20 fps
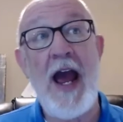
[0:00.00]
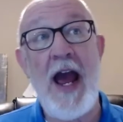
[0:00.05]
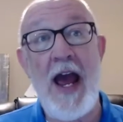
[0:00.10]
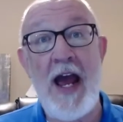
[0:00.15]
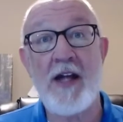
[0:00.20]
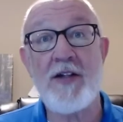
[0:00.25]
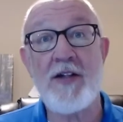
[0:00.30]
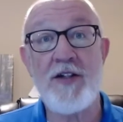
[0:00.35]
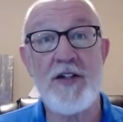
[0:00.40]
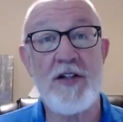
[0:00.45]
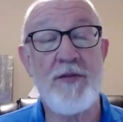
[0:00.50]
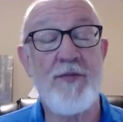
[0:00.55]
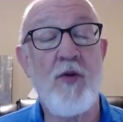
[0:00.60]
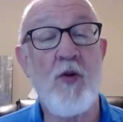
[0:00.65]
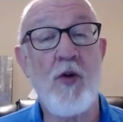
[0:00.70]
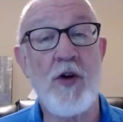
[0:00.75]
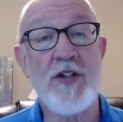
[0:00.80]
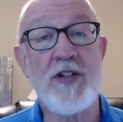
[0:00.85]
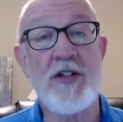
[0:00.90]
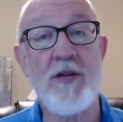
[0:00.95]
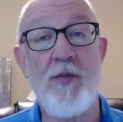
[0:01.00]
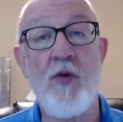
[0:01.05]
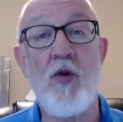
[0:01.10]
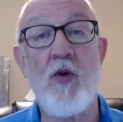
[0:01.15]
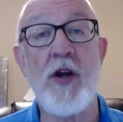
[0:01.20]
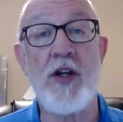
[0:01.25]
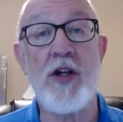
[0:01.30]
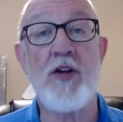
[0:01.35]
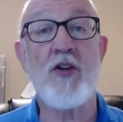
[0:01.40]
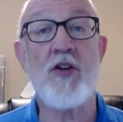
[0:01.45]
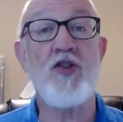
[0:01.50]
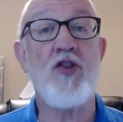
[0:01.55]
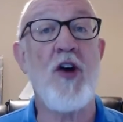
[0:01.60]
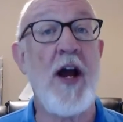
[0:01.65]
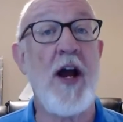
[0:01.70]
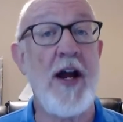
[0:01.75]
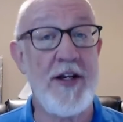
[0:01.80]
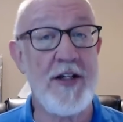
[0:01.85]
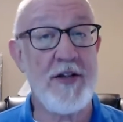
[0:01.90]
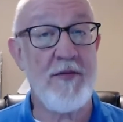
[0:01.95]
actually supports the point you're
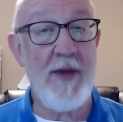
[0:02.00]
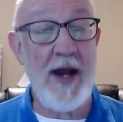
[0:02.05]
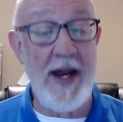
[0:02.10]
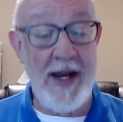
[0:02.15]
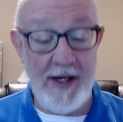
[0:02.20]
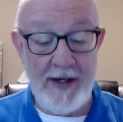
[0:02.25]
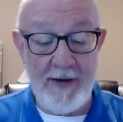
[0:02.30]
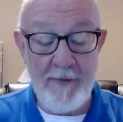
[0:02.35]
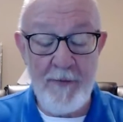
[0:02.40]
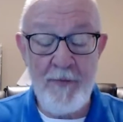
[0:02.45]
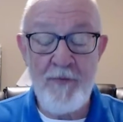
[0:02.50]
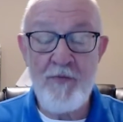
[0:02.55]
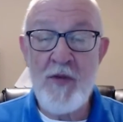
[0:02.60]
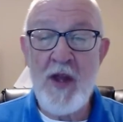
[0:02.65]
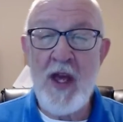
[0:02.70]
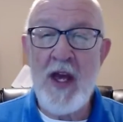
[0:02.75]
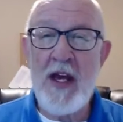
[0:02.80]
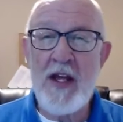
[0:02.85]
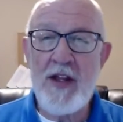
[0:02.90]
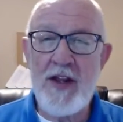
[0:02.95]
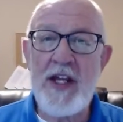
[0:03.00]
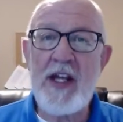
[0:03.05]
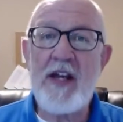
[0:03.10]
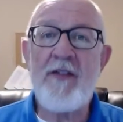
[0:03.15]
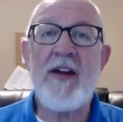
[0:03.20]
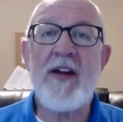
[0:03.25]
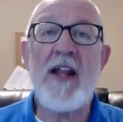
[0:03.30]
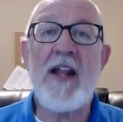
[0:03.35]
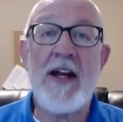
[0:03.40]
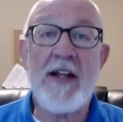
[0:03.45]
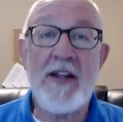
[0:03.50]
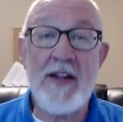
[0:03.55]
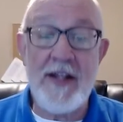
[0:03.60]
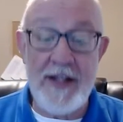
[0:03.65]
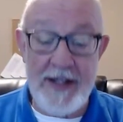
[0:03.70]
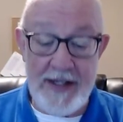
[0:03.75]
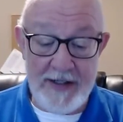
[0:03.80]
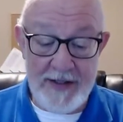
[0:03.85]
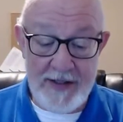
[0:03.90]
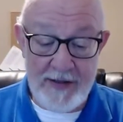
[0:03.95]
trying to make. Think of it like
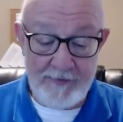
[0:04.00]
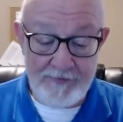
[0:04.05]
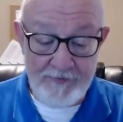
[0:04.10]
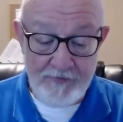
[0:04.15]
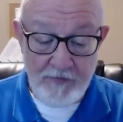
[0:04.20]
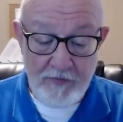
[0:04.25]
this.